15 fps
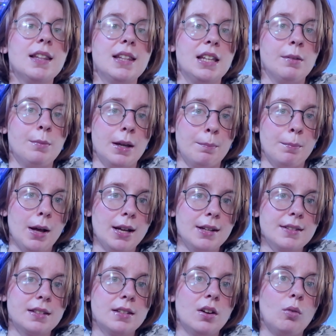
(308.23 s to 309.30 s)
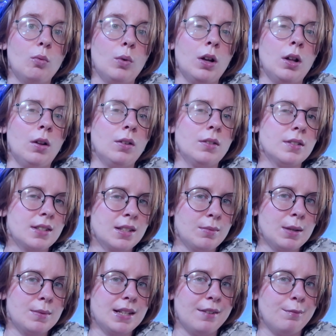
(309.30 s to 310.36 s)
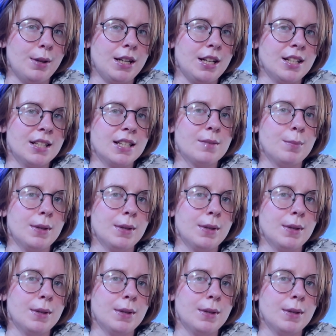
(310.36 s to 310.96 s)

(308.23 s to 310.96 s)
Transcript: the big boss will sometimes have minions,